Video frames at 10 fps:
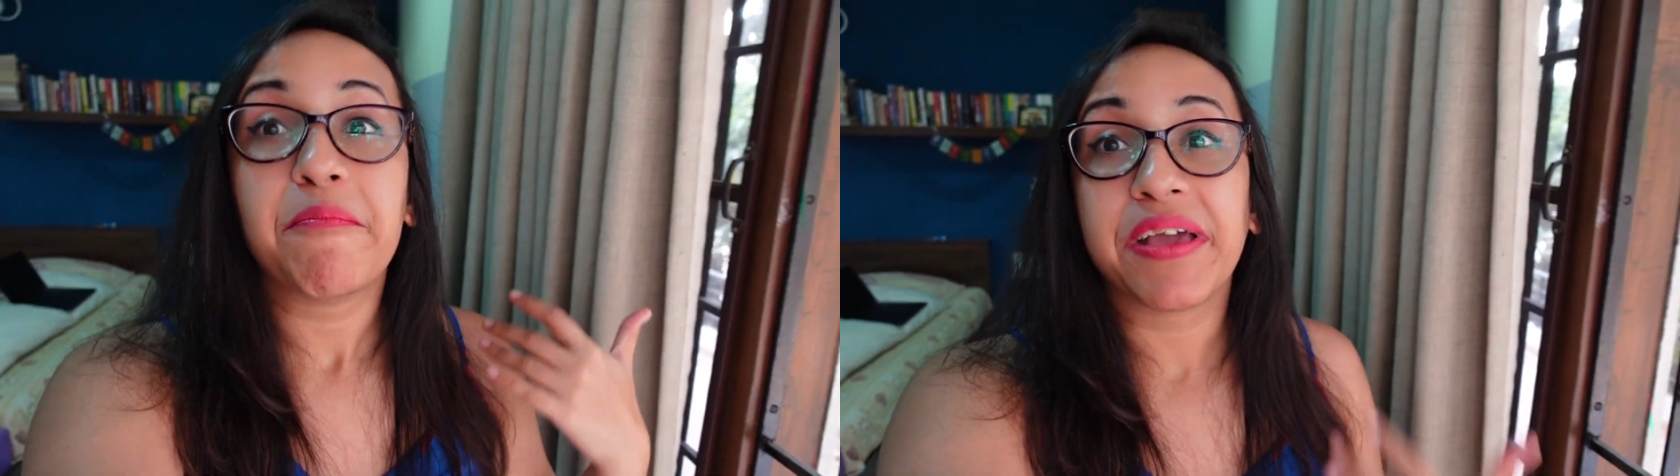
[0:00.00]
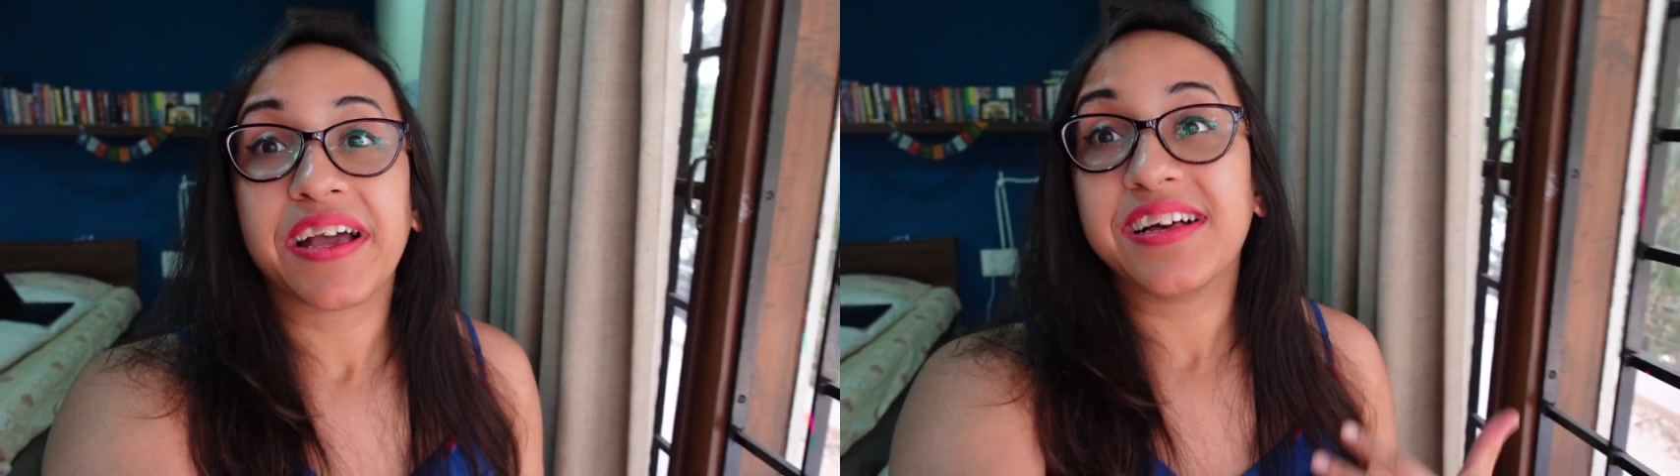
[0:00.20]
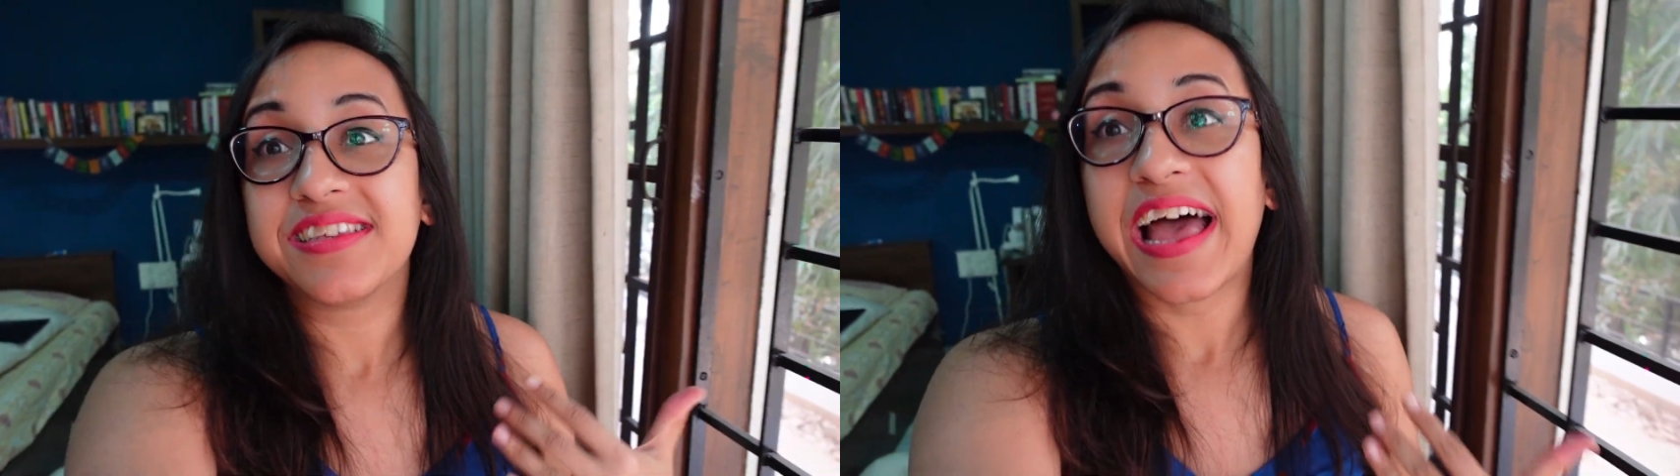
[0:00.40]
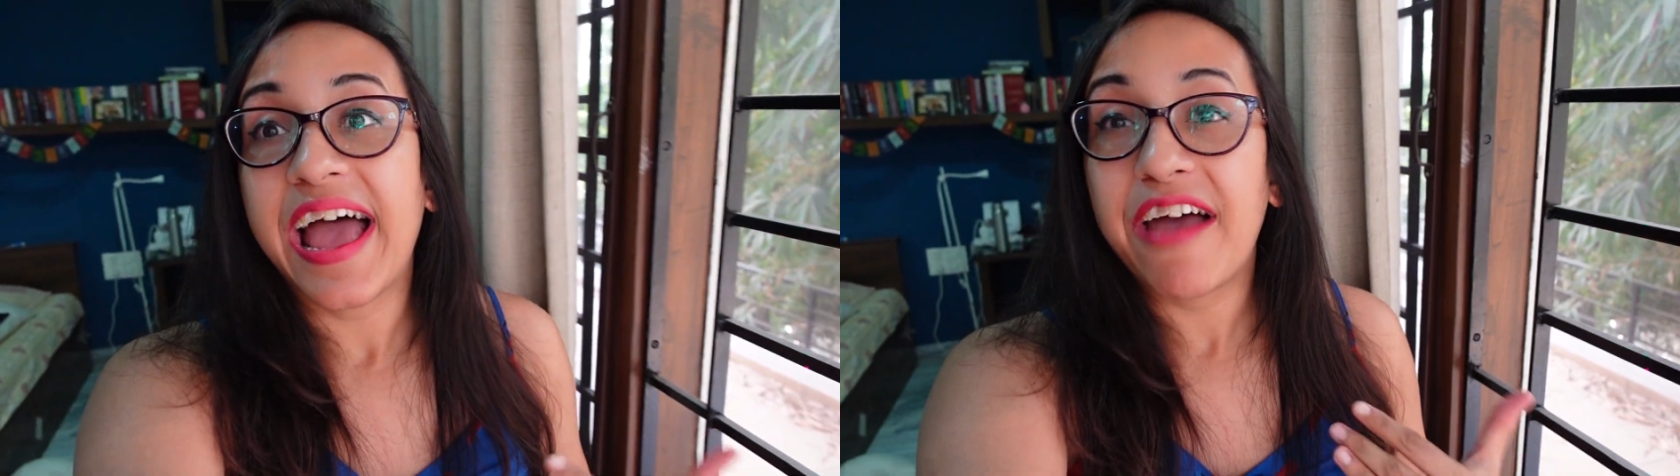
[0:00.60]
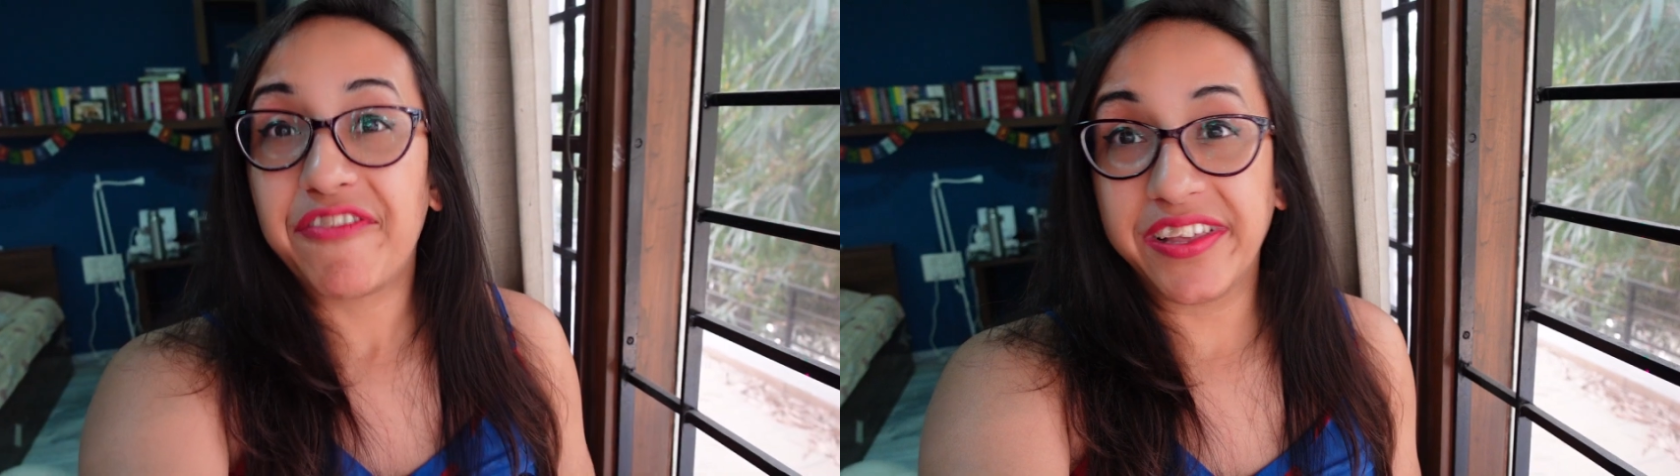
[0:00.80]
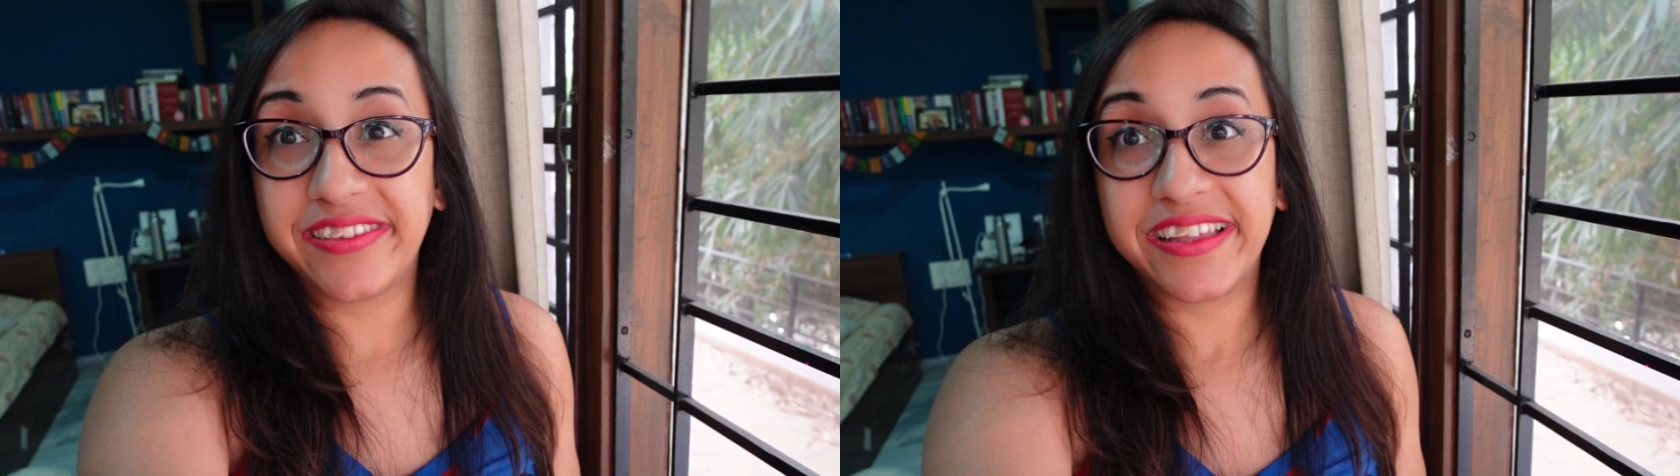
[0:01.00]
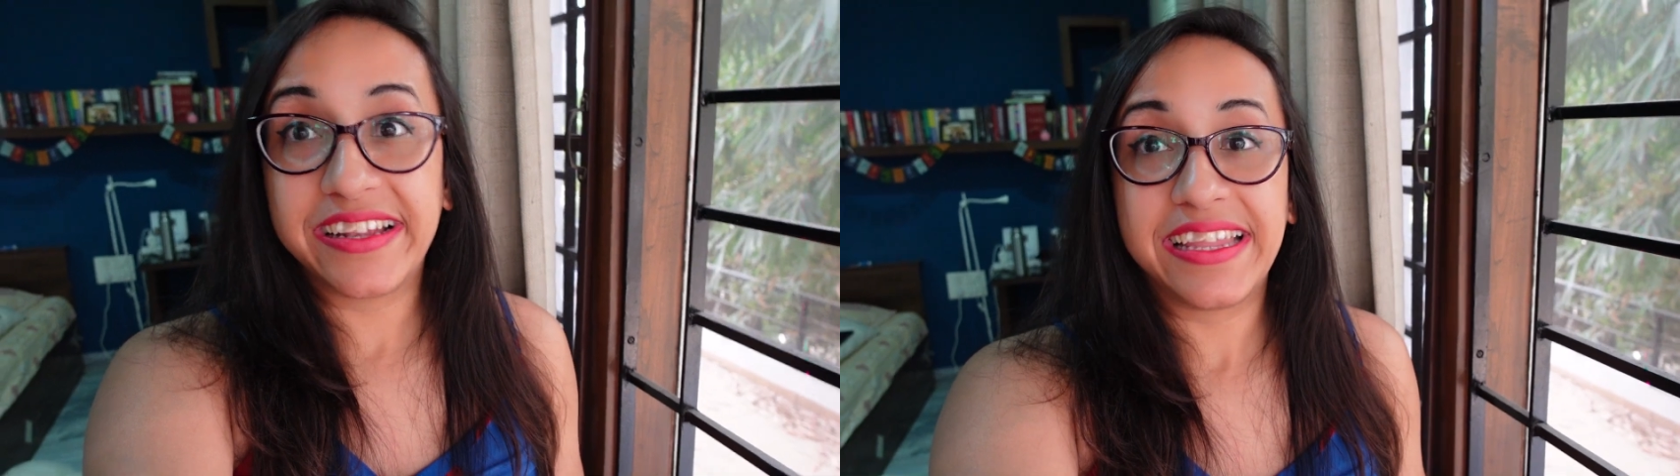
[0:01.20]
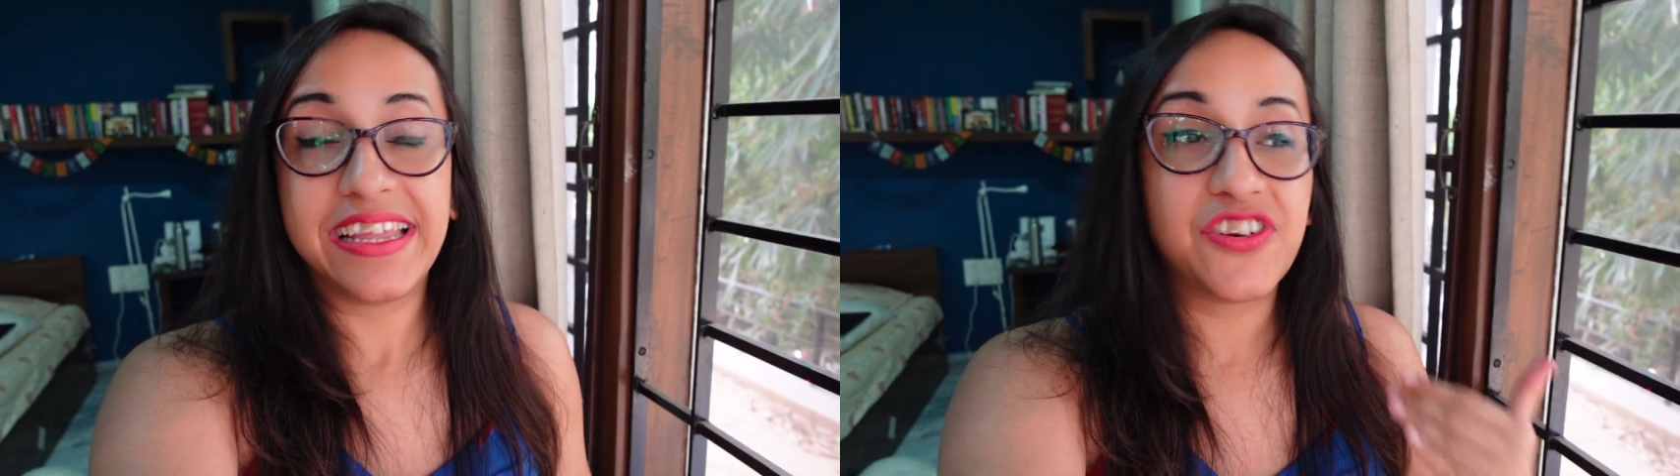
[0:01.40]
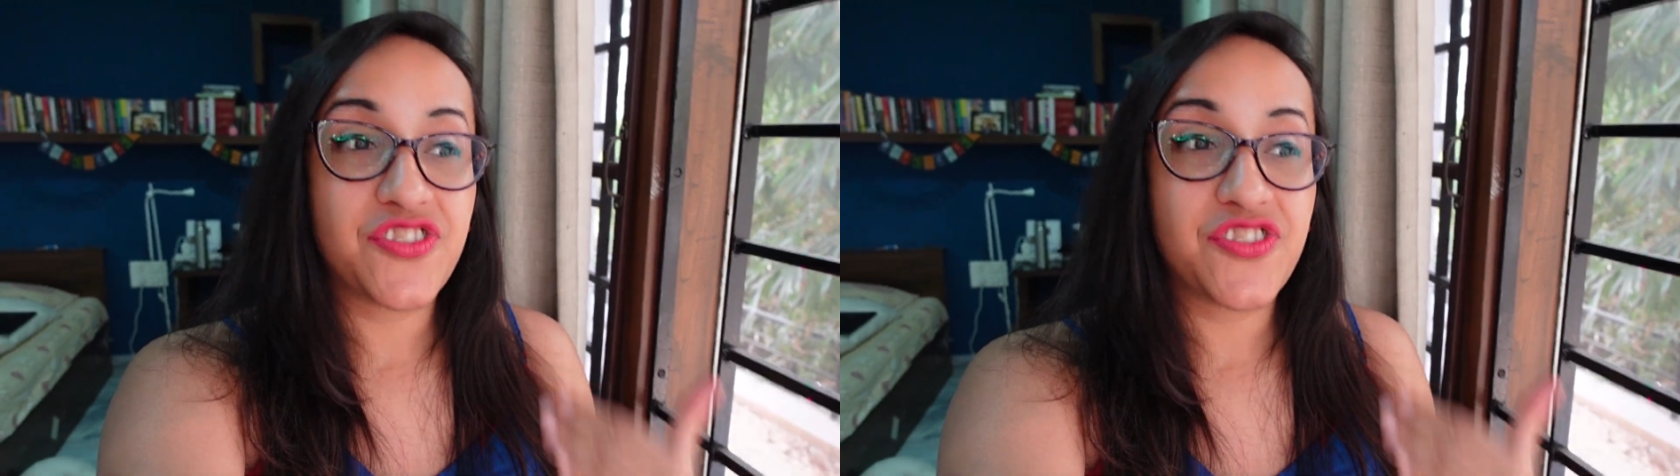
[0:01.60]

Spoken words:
because I have recently